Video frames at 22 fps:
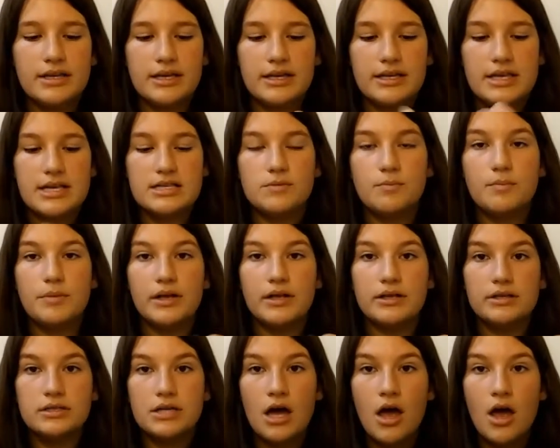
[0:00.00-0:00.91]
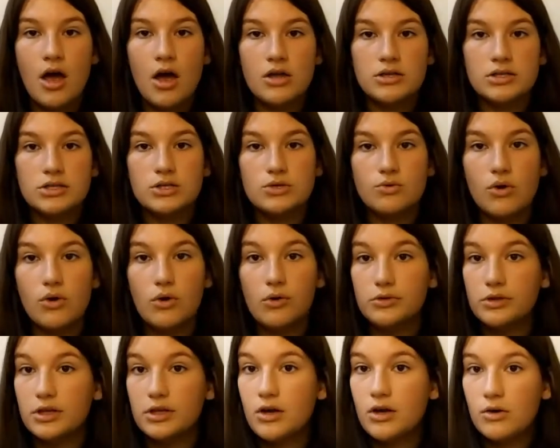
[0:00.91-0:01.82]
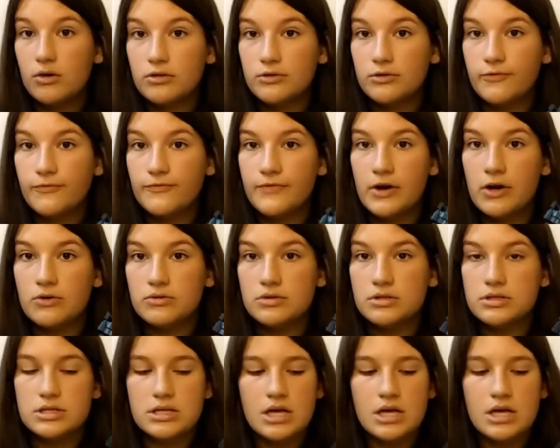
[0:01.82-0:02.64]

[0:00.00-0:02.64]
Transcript: It is built to only hold phones.